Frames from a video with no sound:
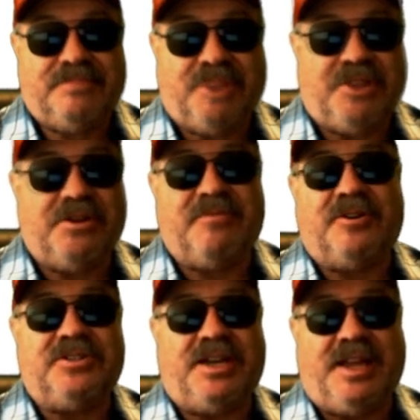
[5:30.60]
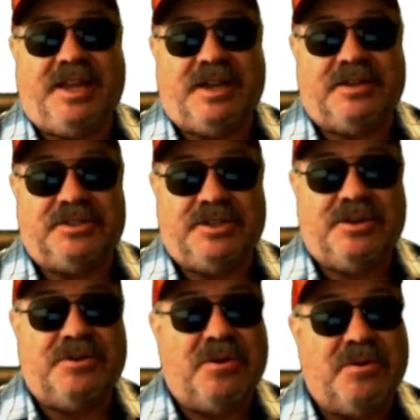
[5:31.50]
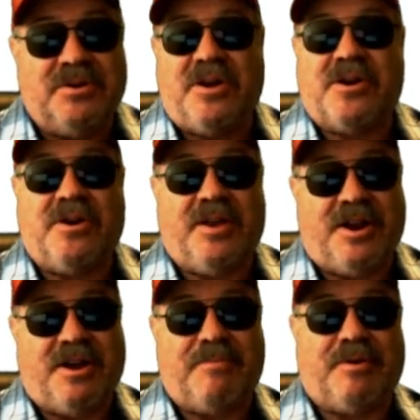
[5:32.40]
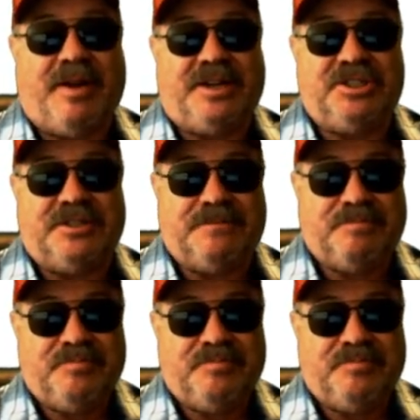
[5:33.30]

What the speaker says: The university is no longer in operation.